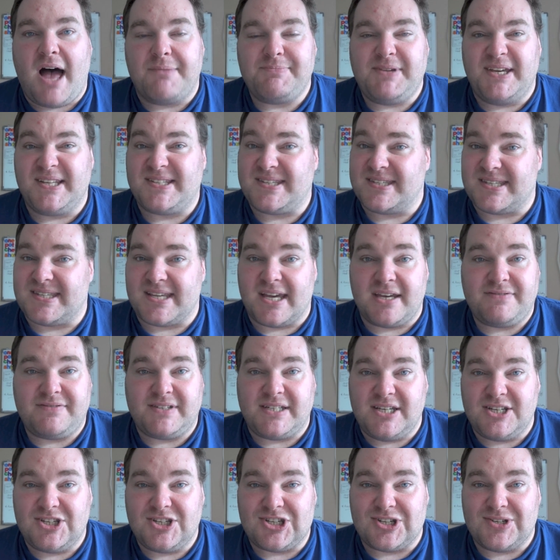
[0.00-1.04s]
it's a
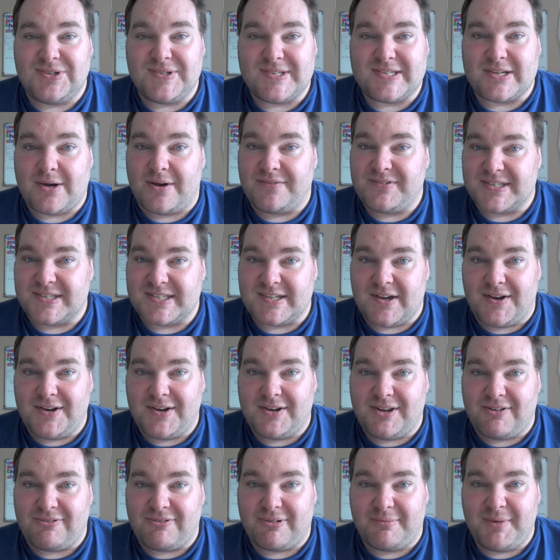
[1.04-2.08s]
safety issue, so I've
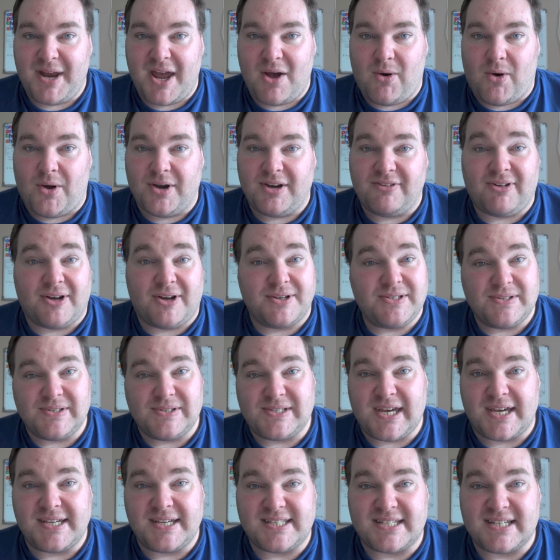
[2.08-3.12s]
decided that from now on, if I do
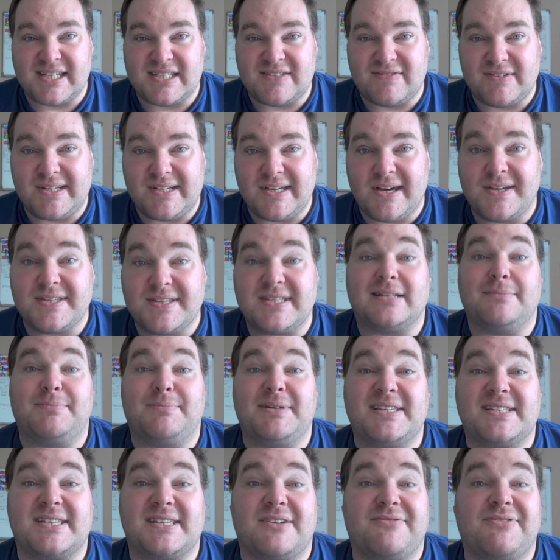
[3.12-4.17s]
taste test videos, it'll
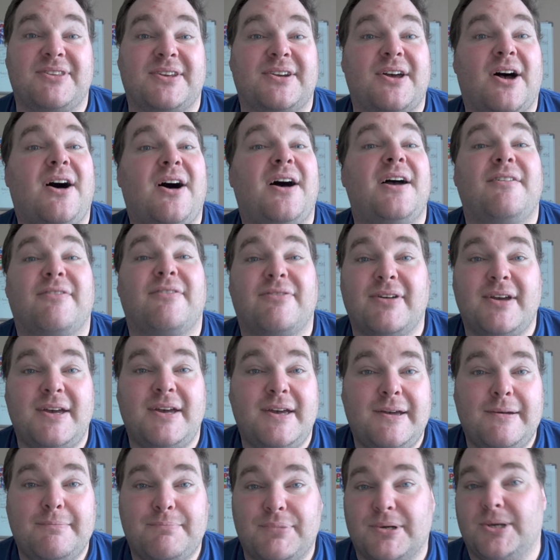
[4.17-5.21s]
be stuff that I've
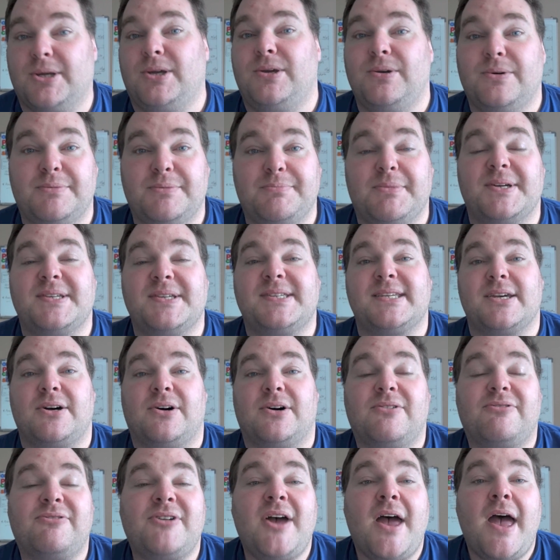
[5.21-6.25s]
procured
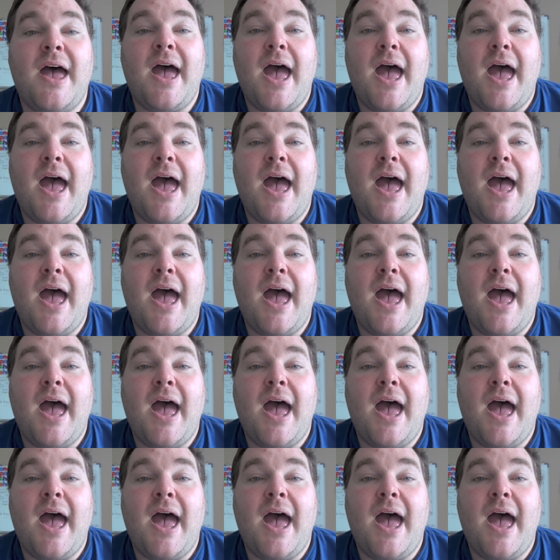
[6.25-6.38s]
myself.